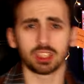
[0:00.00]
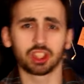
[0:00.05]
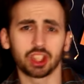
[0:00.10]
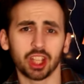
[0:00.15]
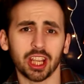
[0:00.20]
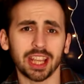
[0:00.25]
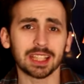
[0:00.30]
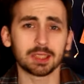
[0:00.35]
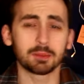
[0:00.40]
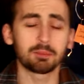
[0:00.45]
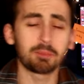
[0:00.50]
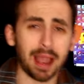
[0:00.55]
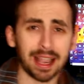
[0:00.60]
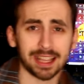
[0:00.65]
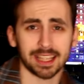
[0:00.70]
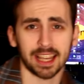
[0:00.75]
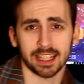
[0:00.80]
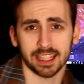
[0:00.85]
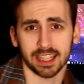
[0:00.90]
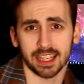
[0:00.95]
Cheese,
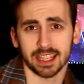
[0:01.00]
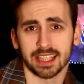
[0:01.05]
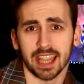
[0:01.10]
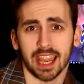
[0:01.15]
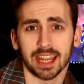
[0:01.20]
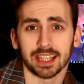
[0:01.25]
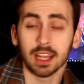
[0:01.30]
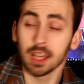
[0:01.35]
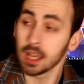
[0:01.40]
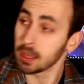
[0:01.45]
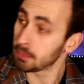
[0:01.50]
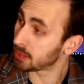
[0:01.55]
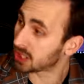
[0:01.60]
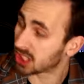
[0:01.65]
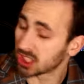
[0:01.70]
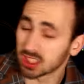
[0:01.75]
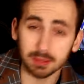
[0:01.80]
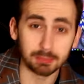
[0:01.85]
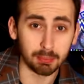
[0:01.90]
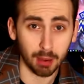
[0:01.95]
back at it again
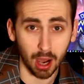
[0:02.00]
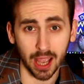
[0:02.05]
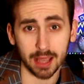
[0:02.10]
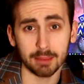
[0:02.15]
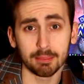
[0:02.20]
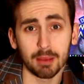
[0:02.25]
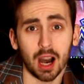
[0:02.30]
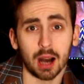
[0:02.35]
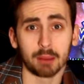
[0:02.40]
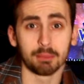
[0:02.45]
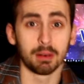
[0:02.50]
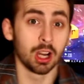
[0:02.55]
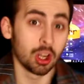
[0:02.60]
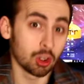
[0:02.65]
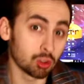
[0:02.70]
because my mum,